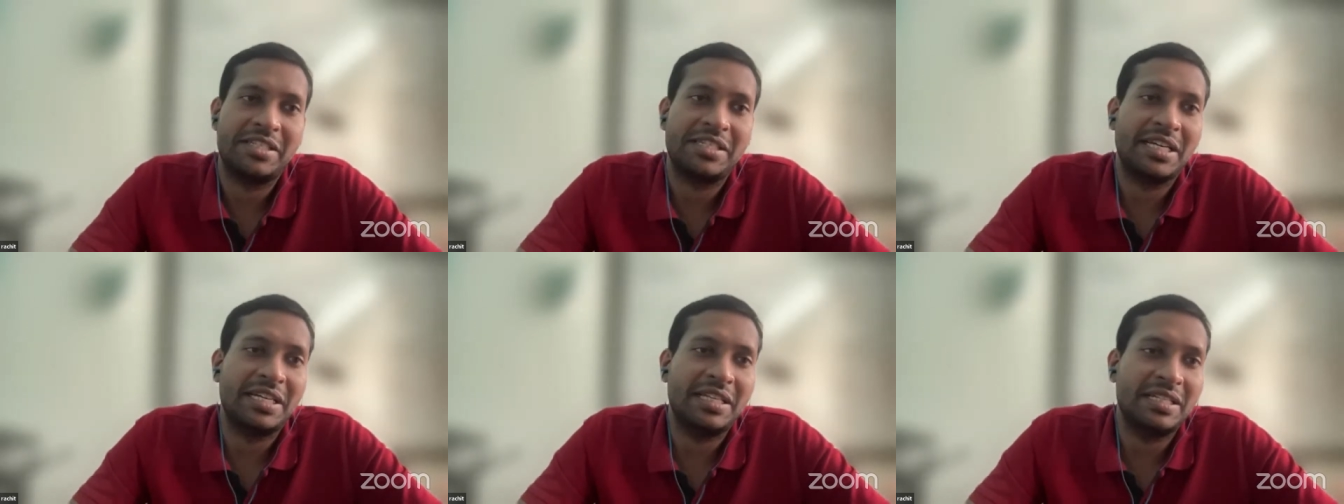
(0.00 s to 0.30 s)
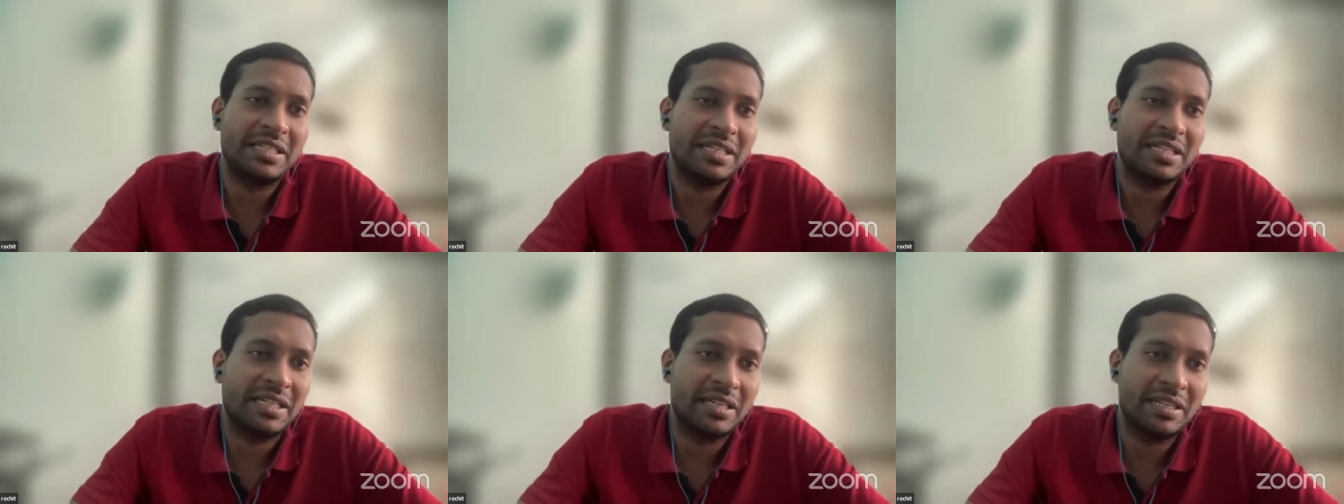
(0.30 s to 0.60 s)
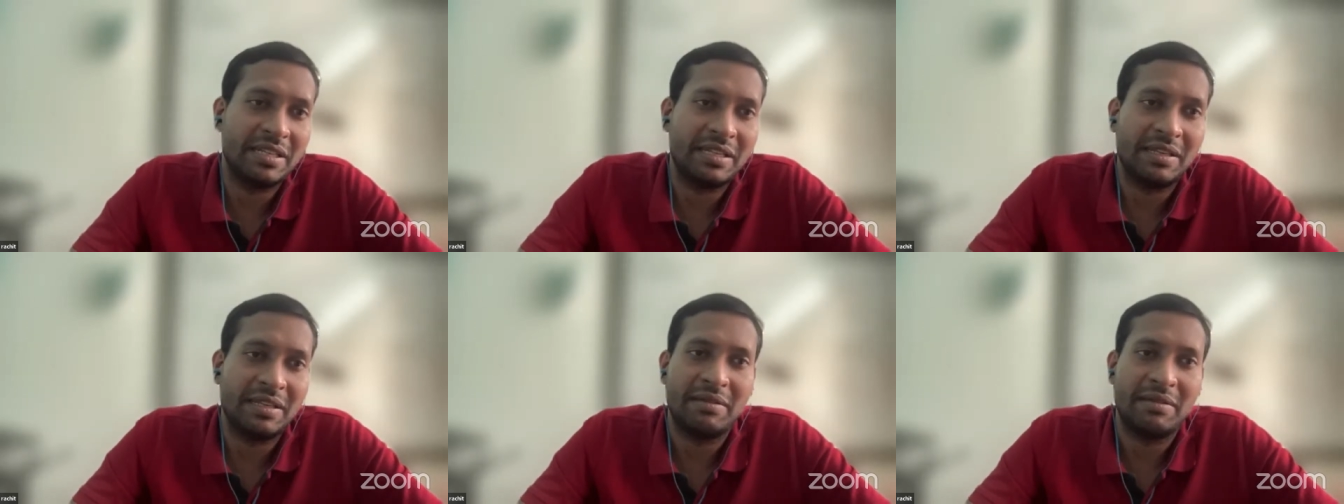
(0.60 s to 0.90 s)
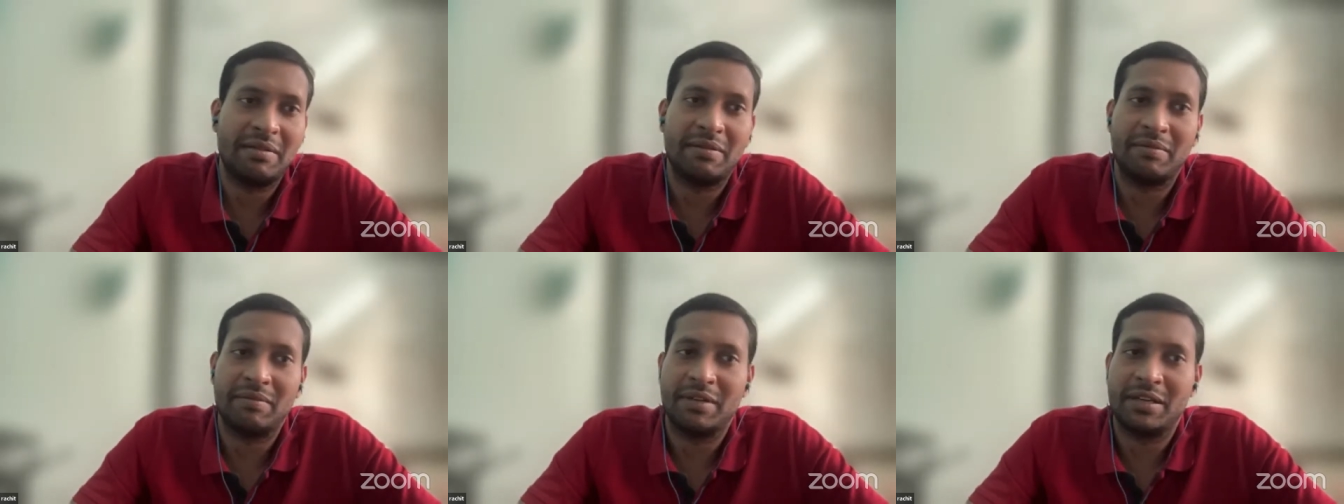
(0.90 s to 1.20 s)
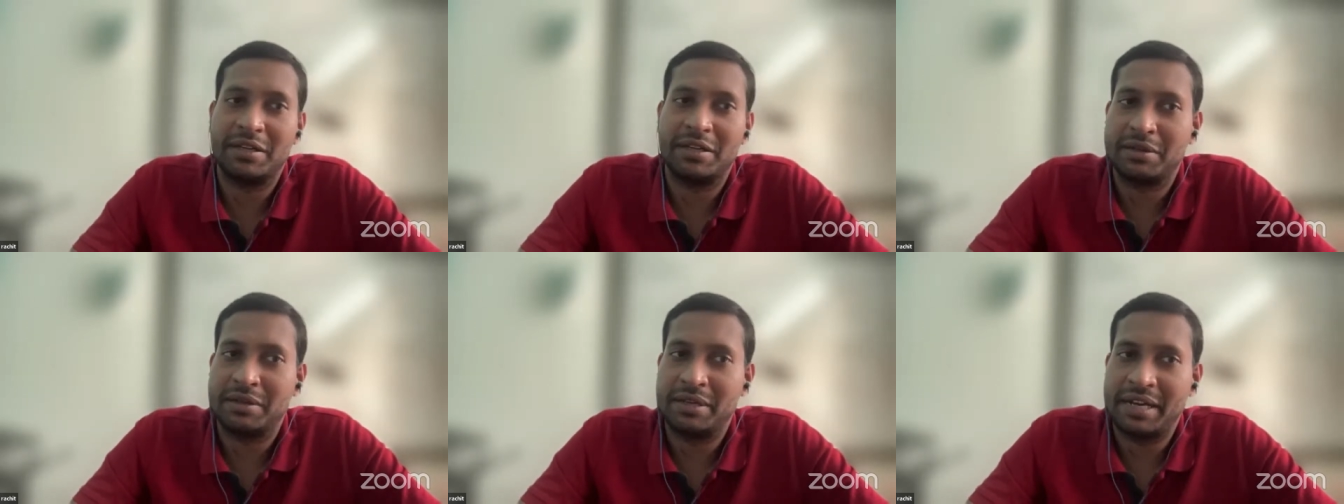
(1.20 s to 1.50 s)
change
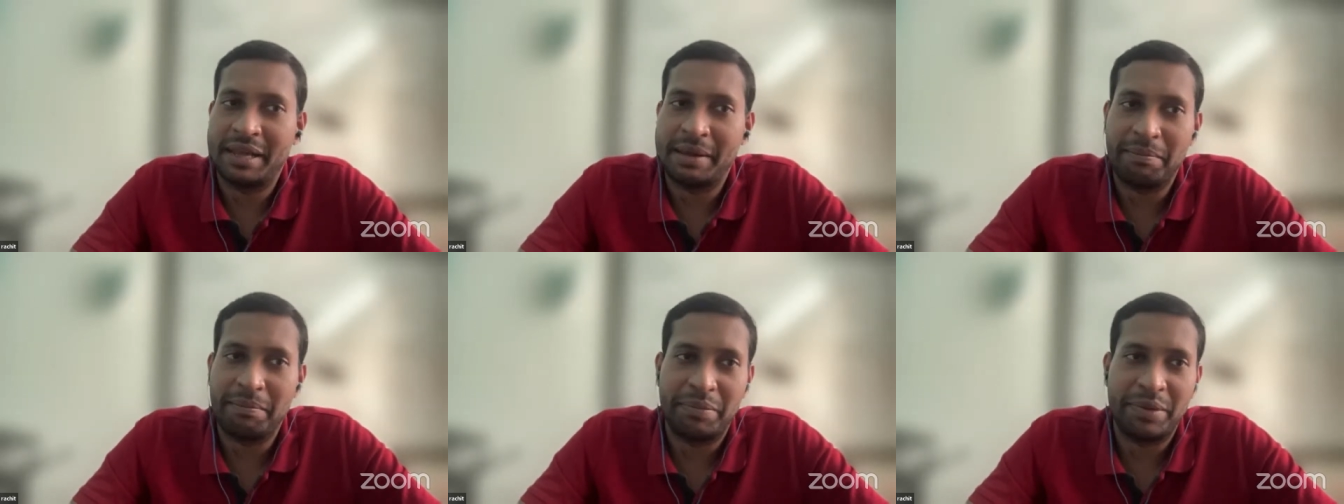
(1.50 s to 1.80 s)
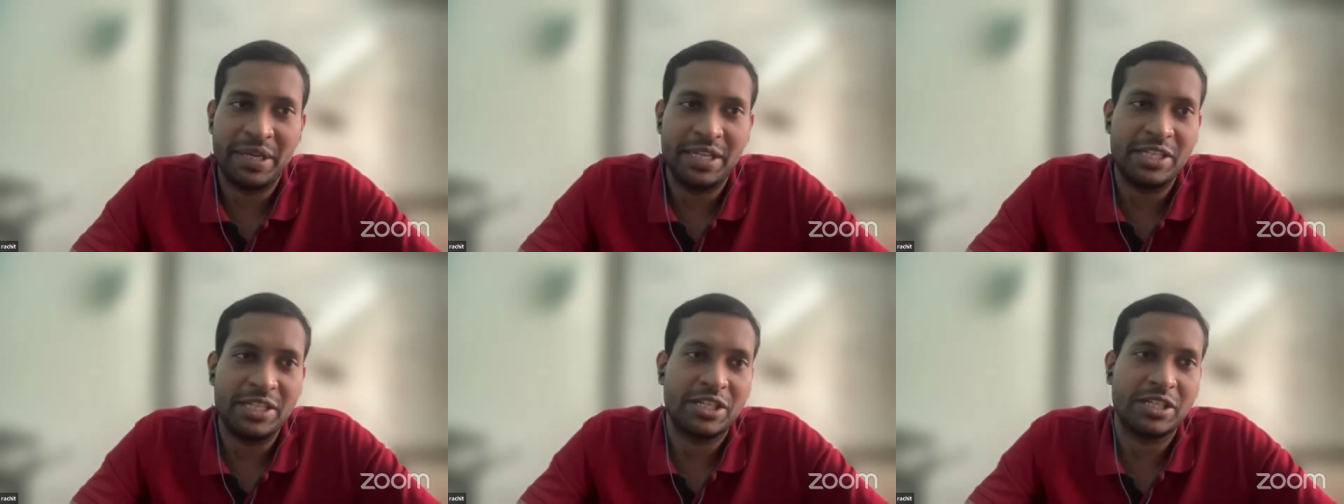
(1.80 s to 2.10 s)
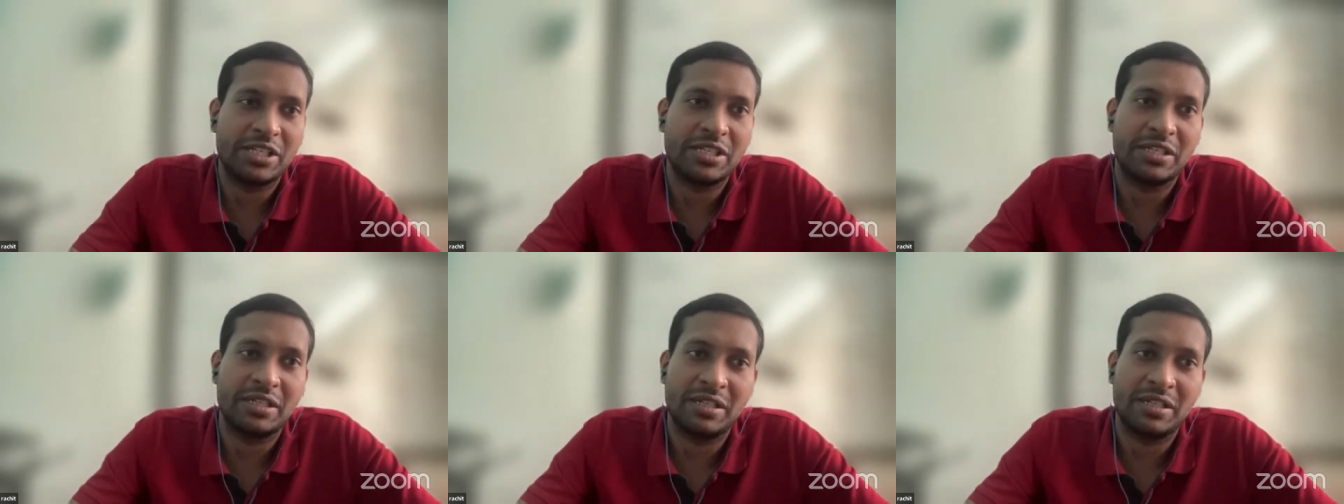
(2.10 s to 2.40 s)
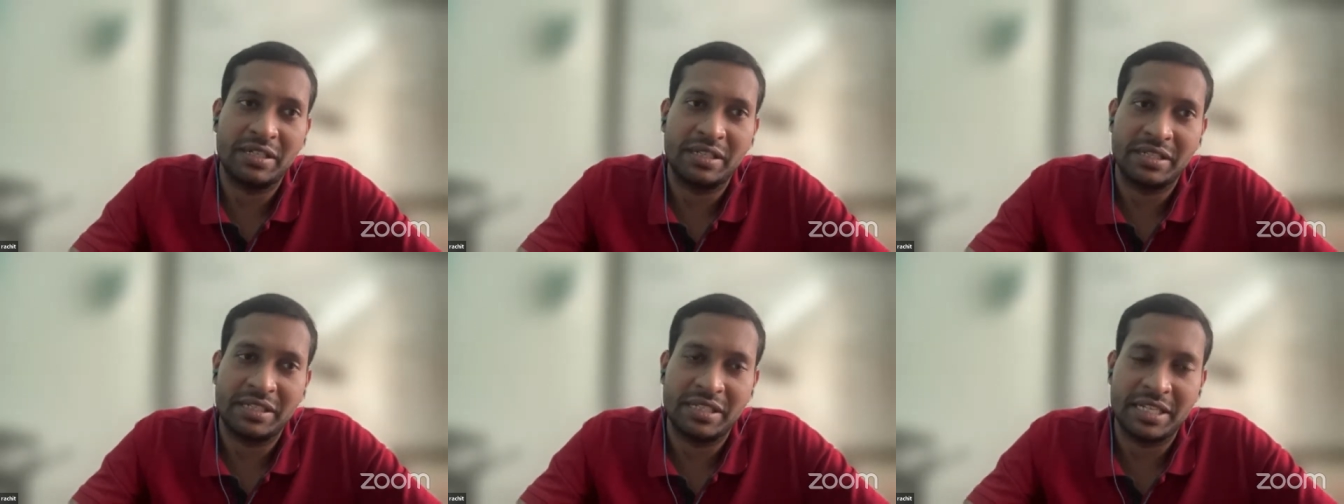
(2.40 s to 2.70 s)
in temperature,